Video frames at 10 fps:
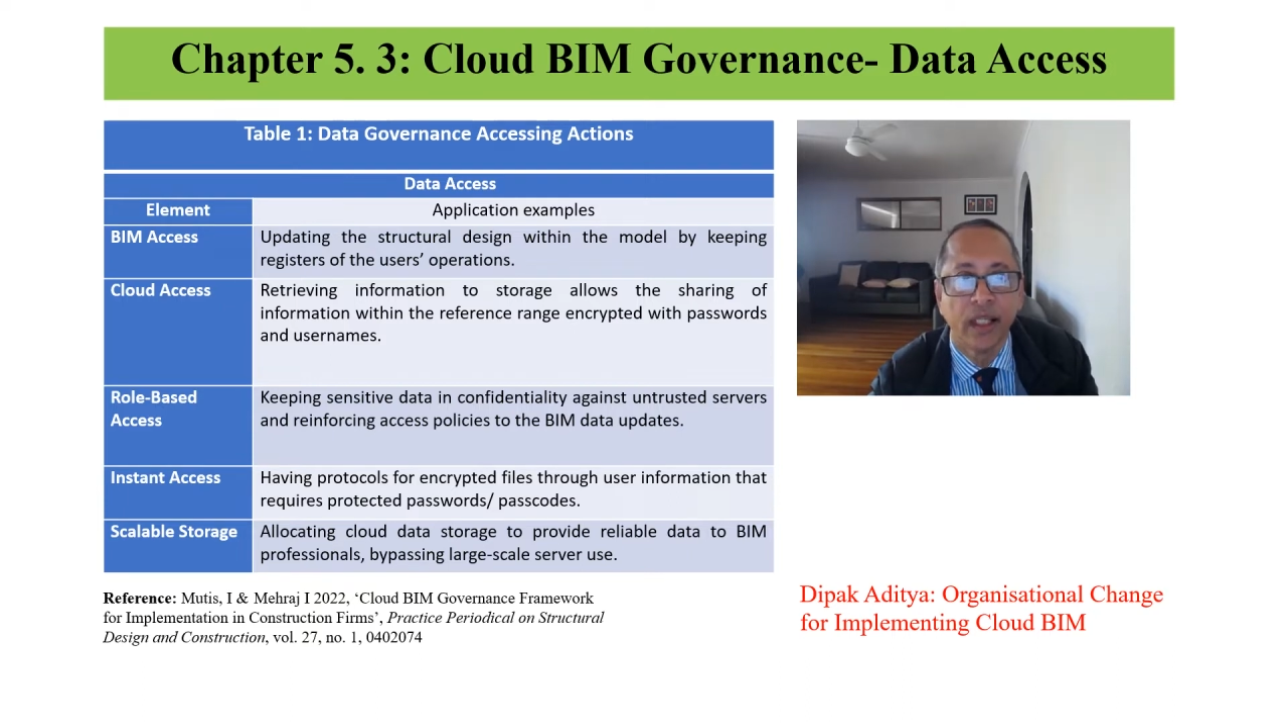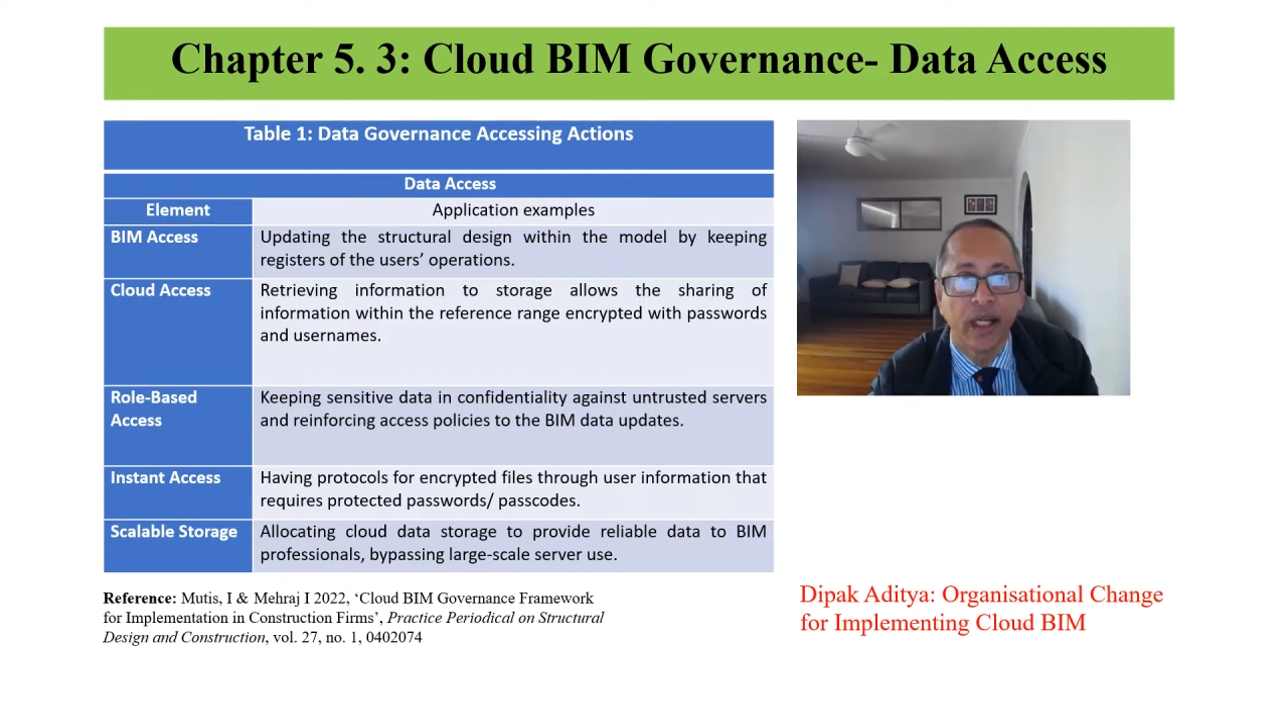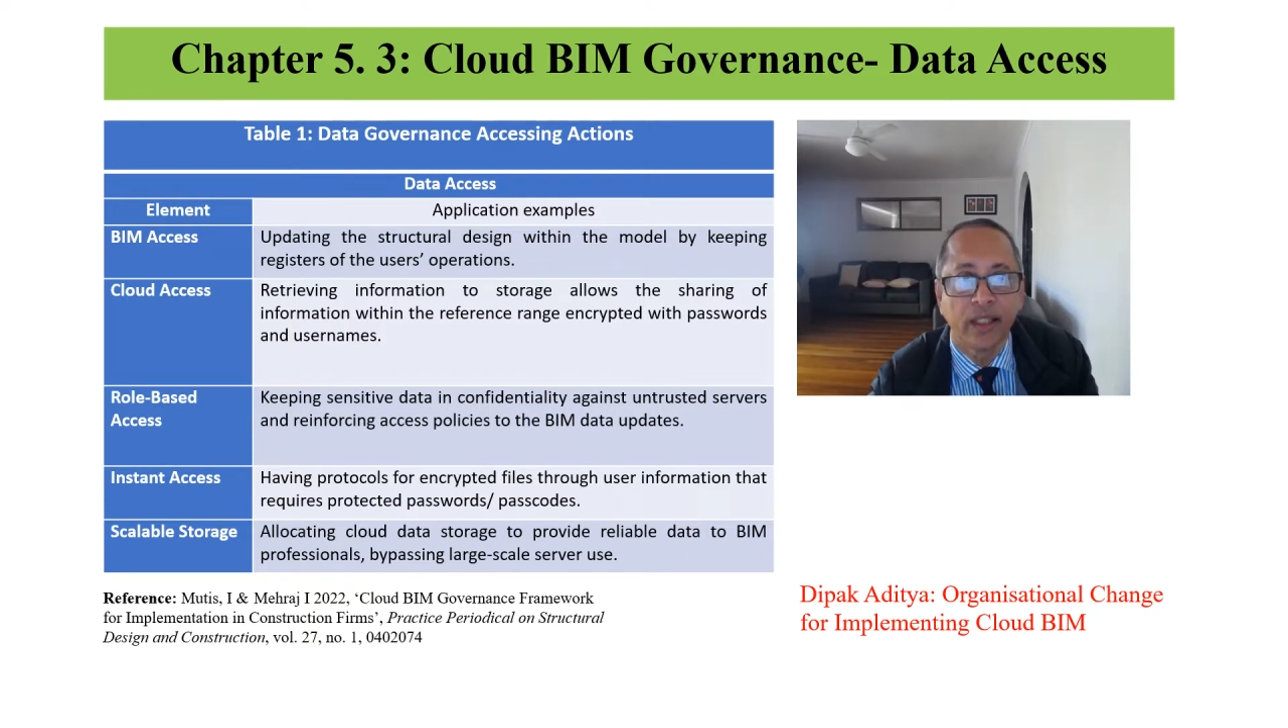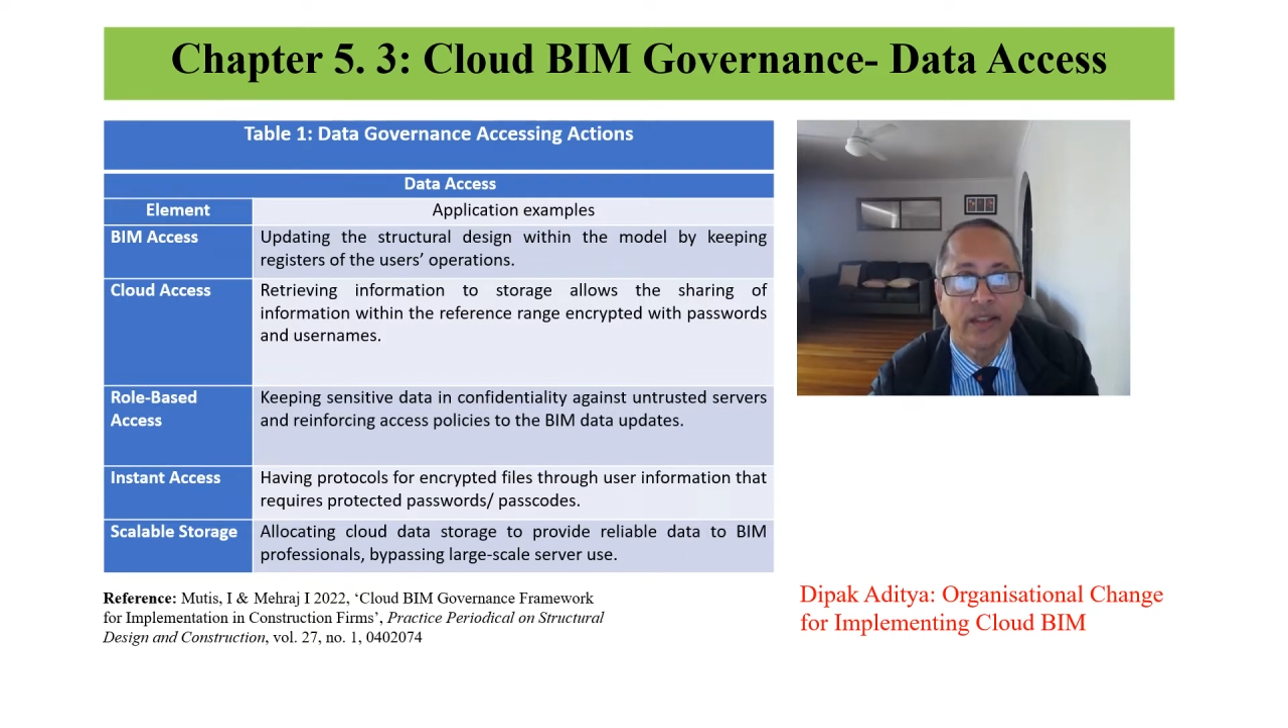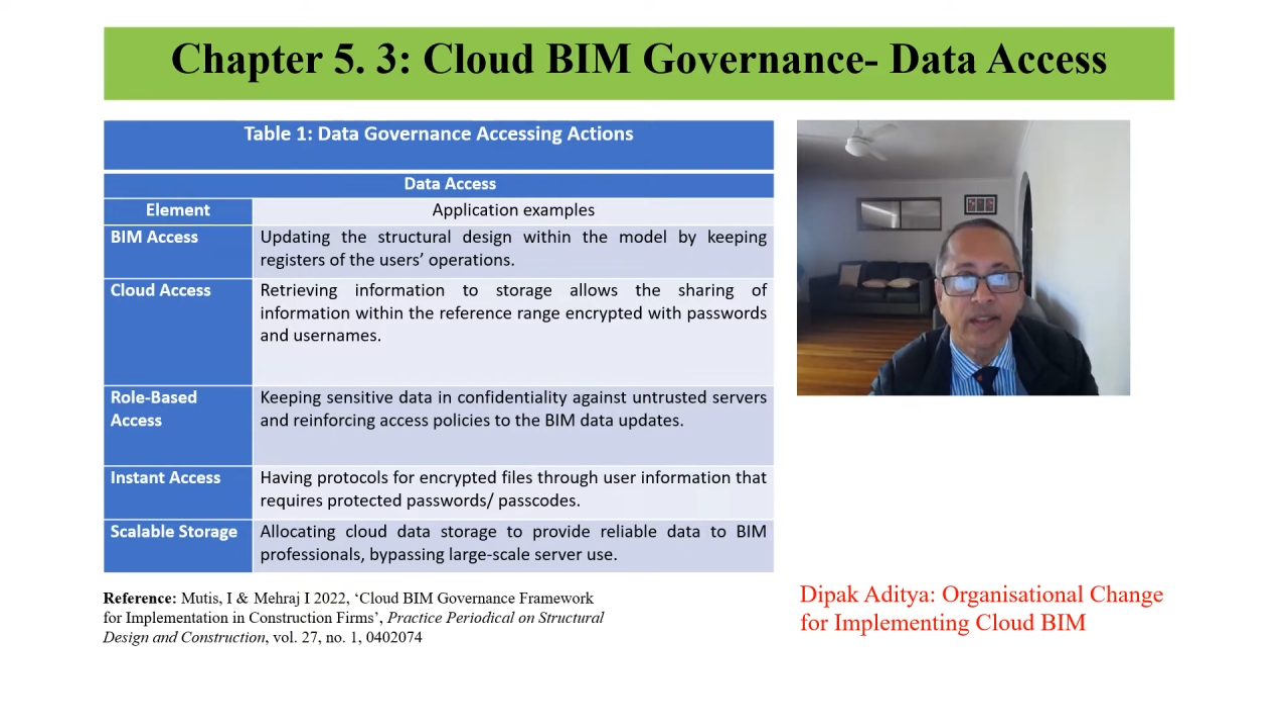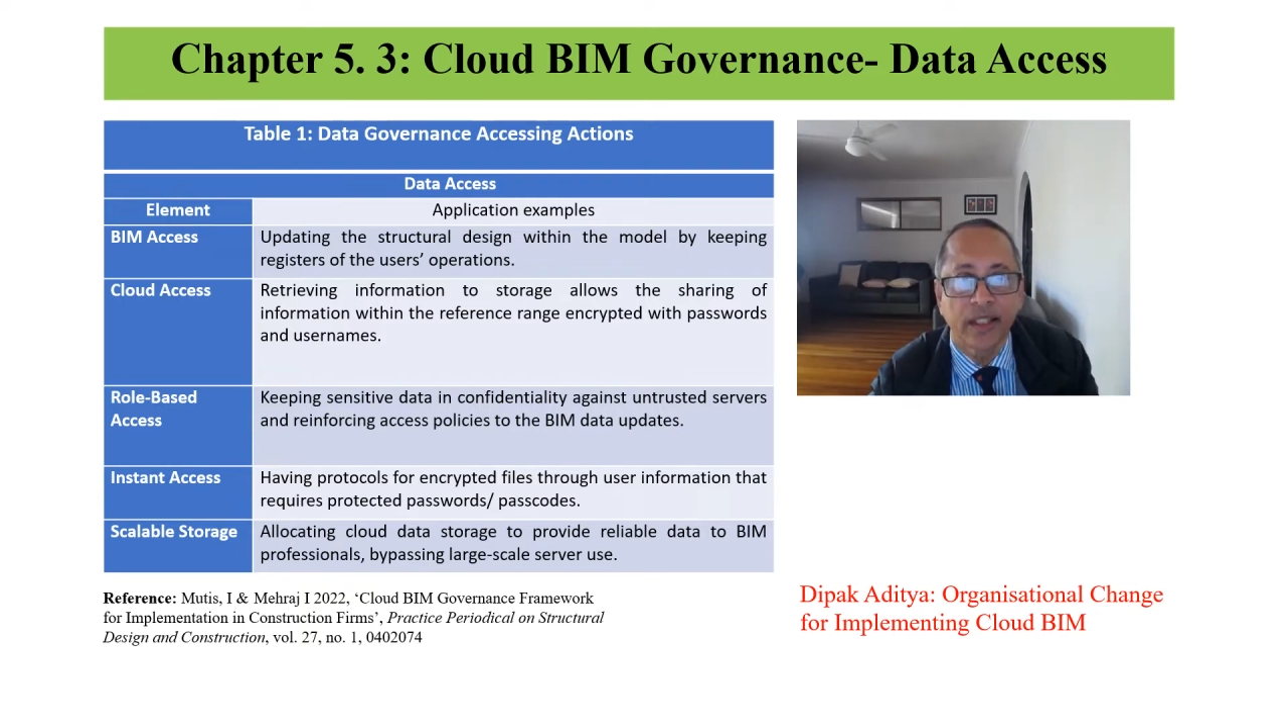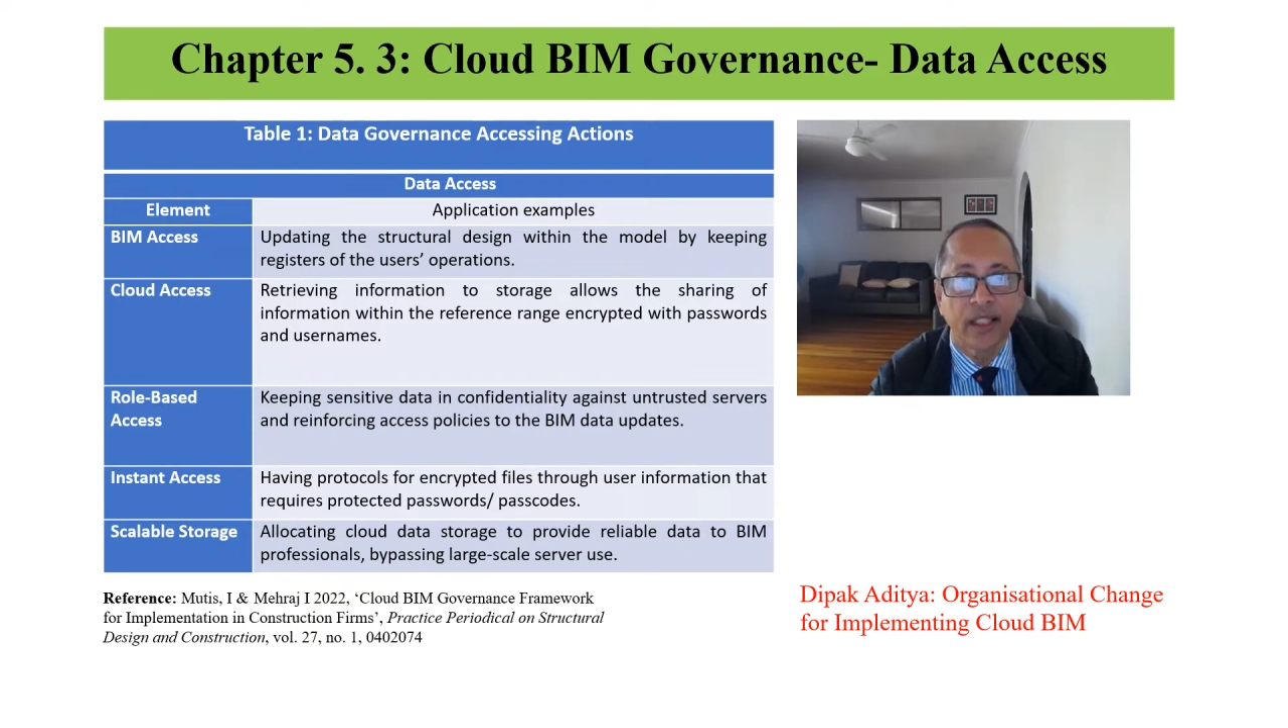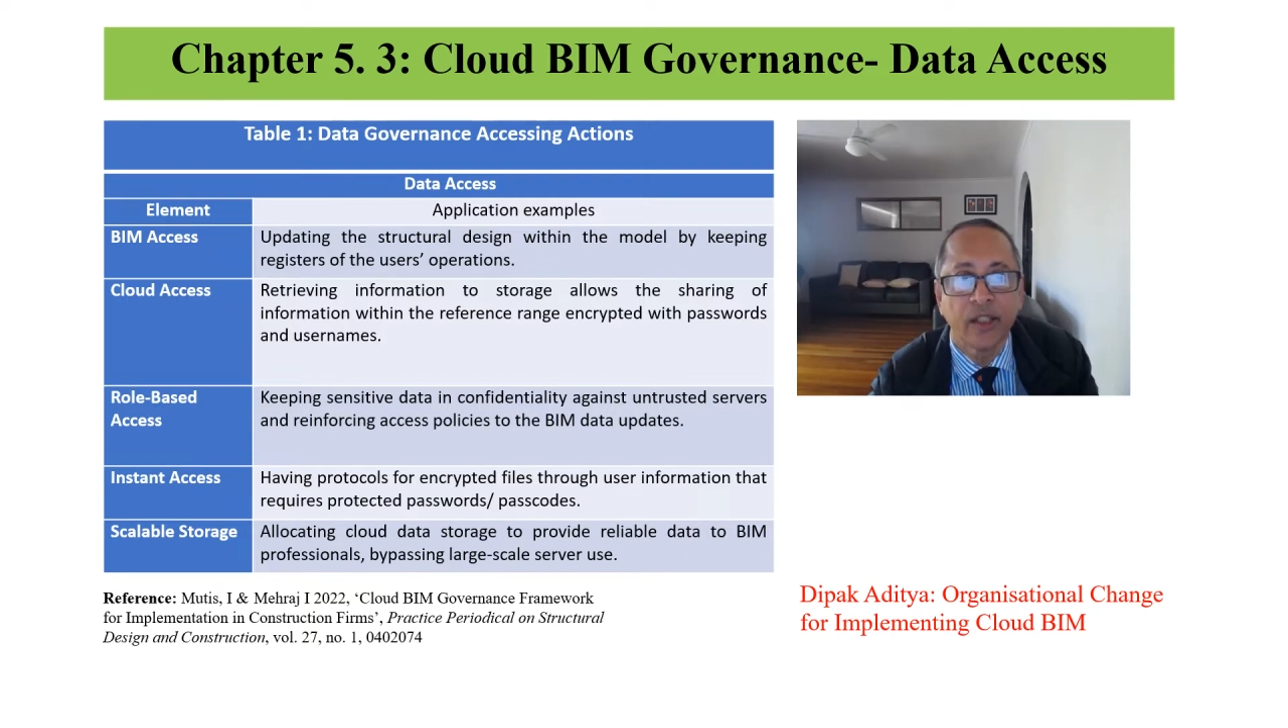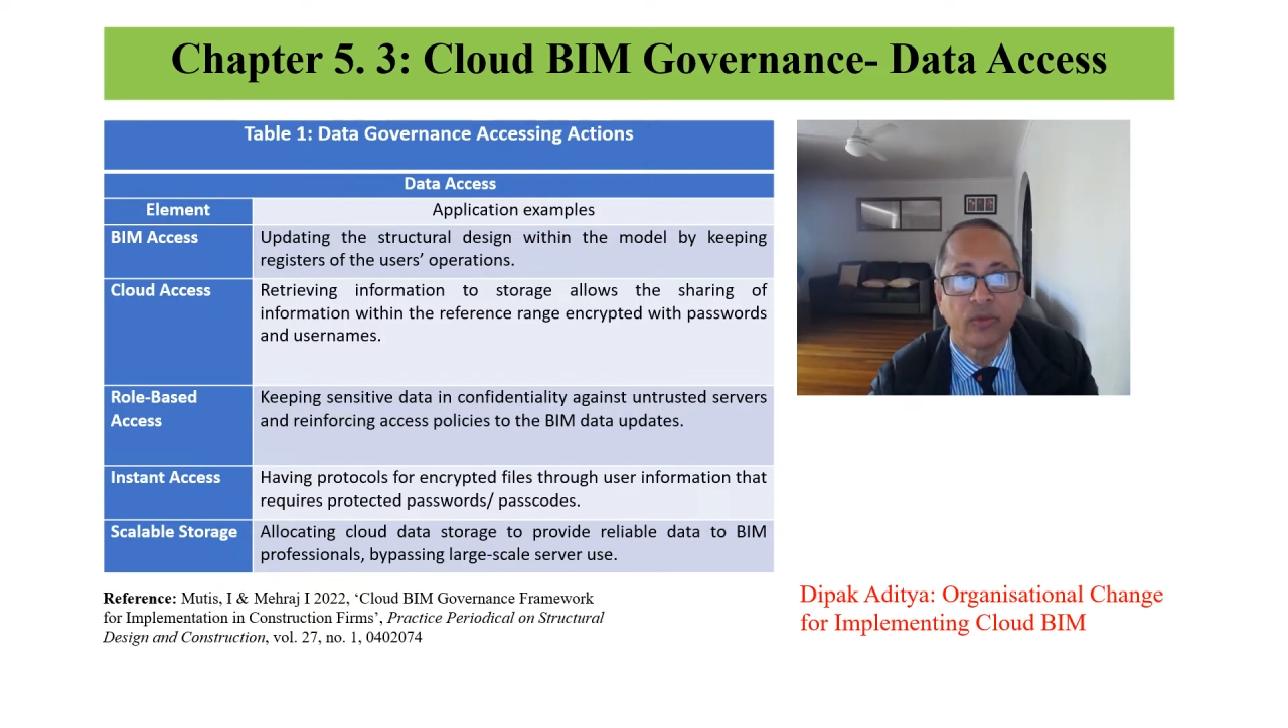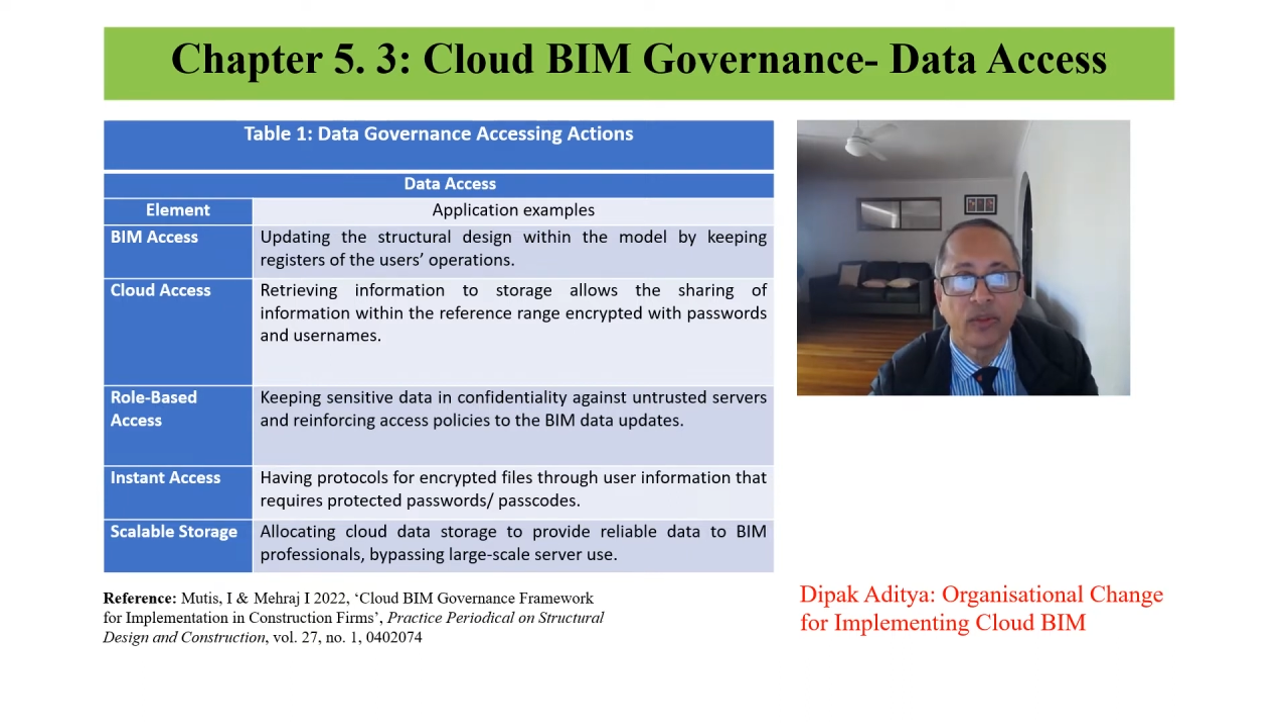and
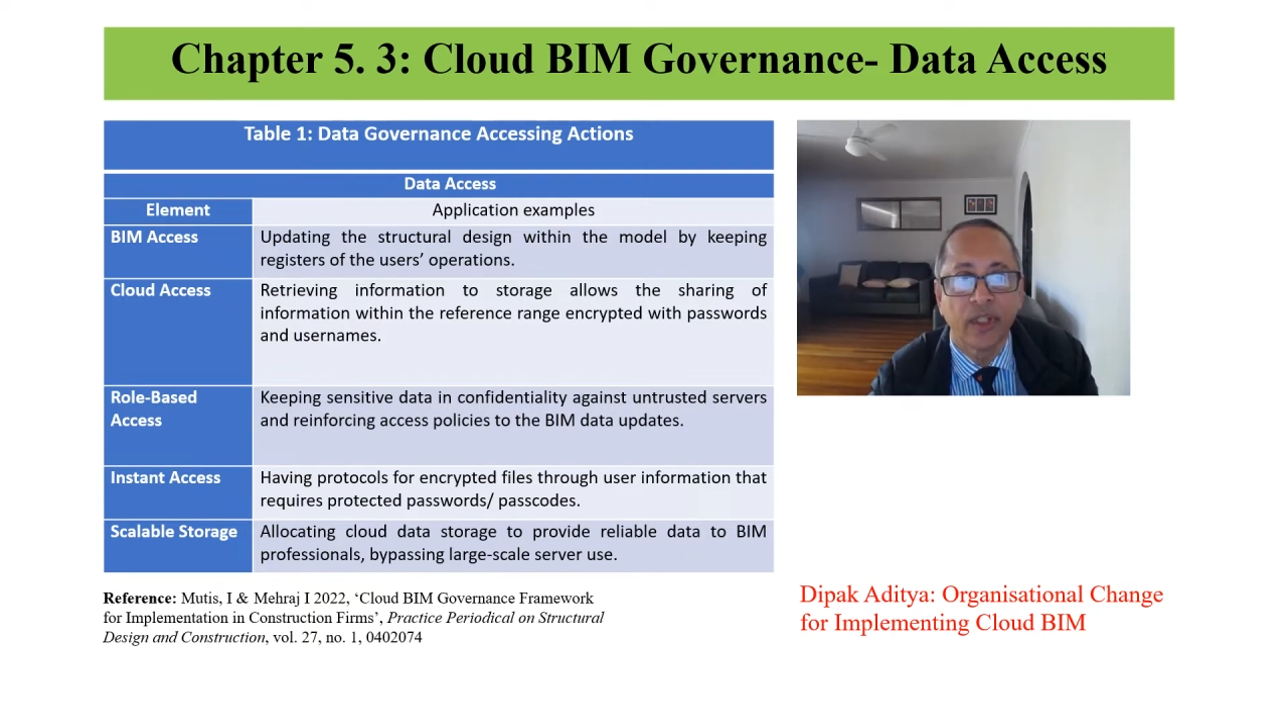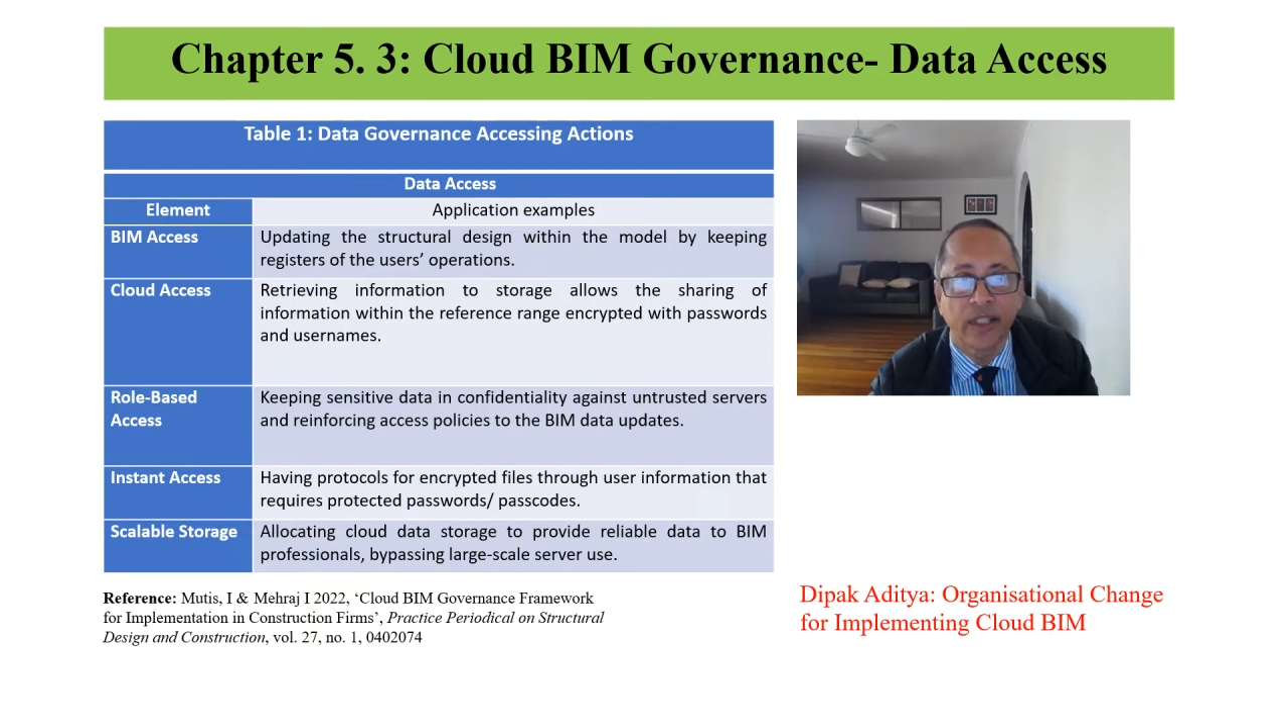scalable